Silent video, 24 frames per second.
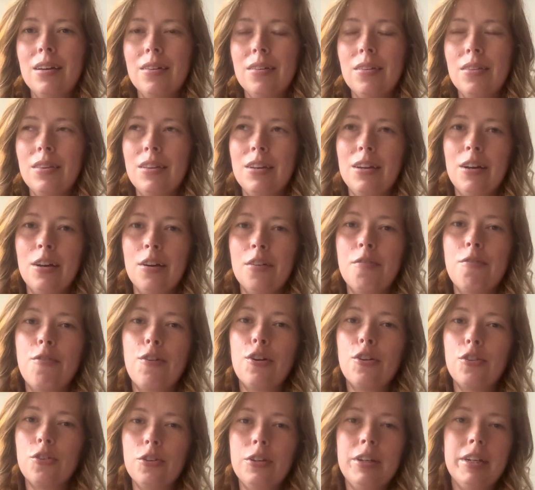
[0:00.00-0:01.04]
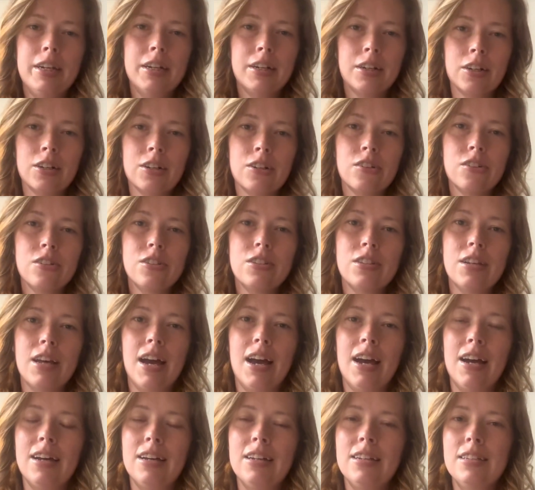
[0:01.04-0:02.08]
the further years
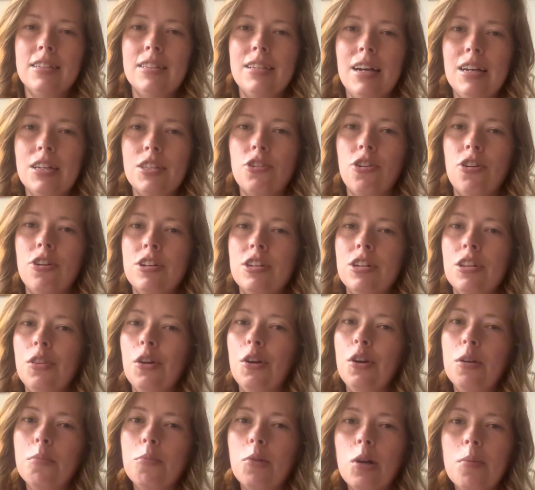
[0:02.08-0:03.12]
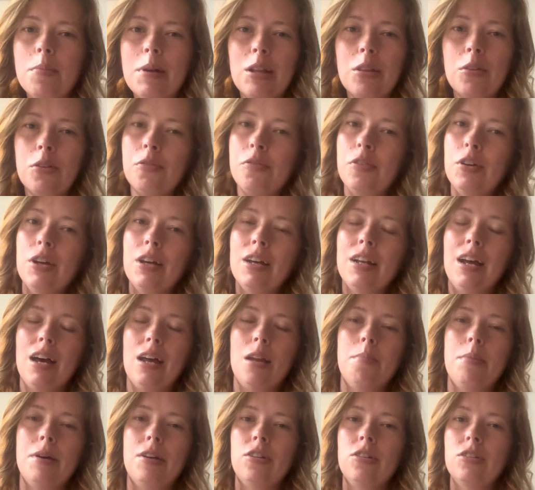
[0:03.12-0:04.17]
as I started to learn more about loofah and had
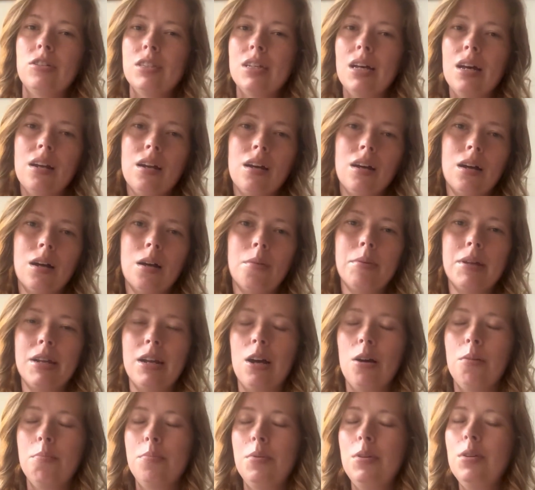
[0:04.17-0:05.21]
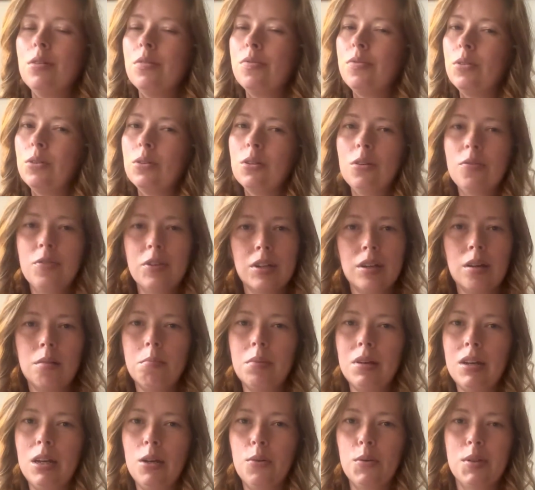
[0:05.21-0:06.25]
a better setup and how beautiful loofah can
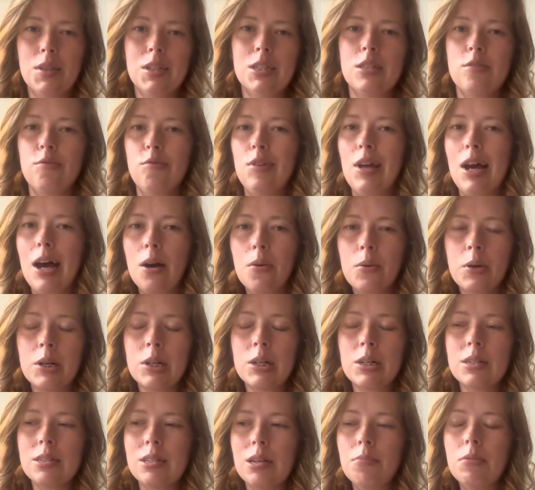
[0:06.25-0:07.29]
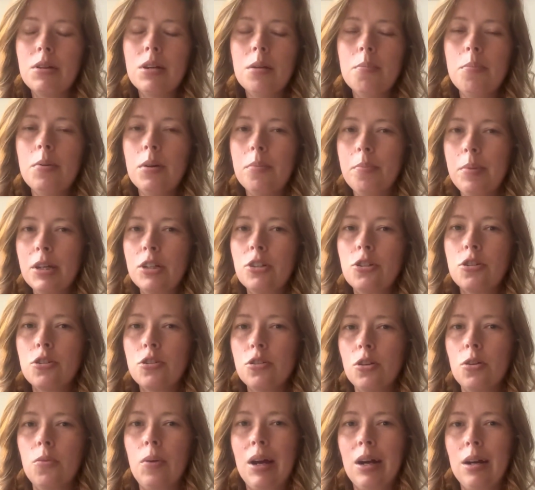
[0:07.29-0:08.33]
be with its flowers. I'm going to put pictures
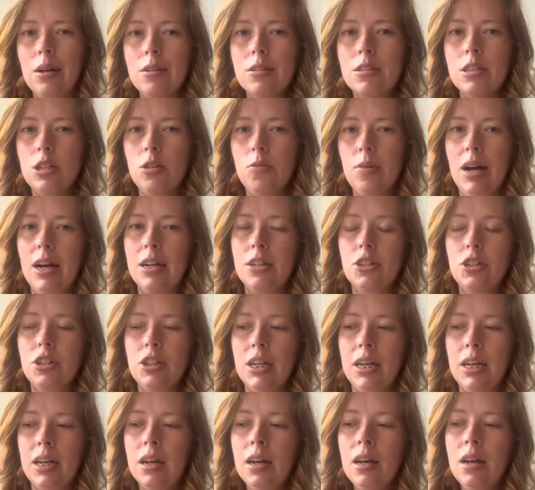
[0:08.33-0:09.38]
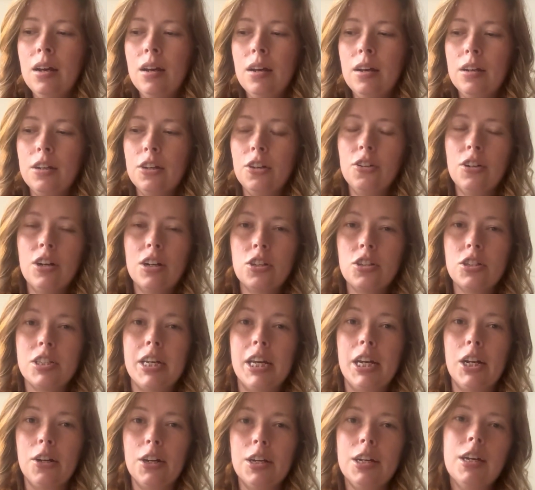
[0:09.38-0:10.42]
throughout, so you're not just
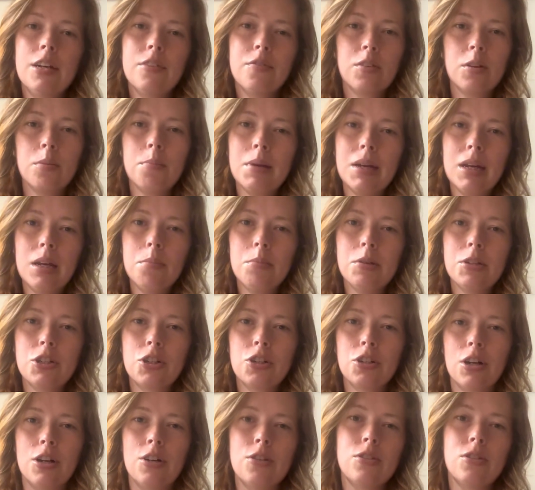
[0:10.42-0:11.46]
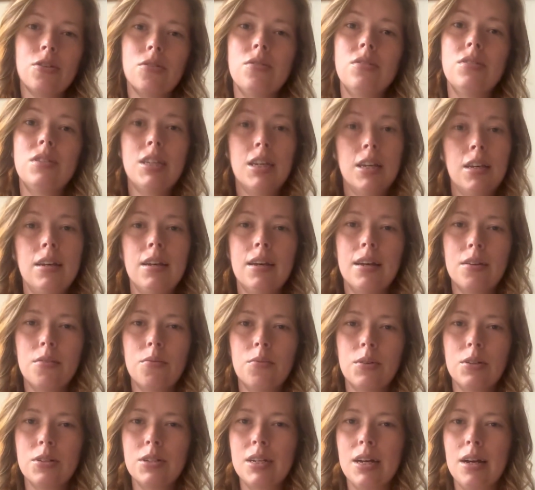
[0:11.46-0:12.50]
hearing it from me, but you're also seeing it in
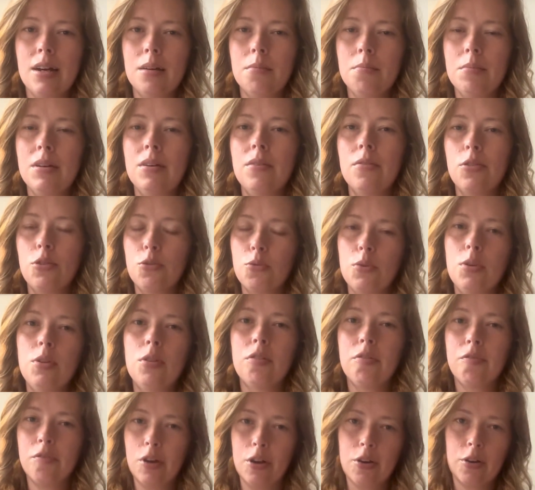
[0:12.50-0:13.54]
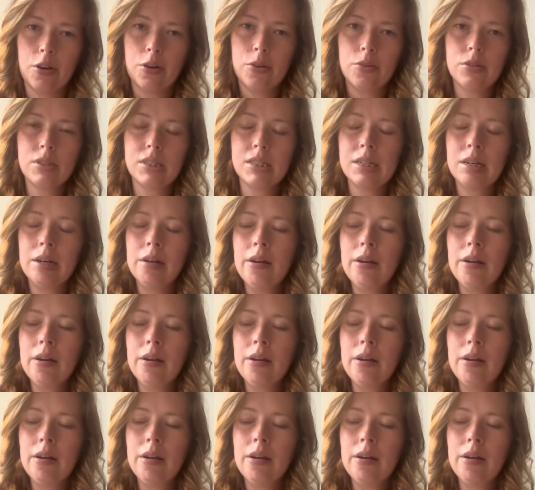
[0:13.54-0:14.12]
real time through the photos.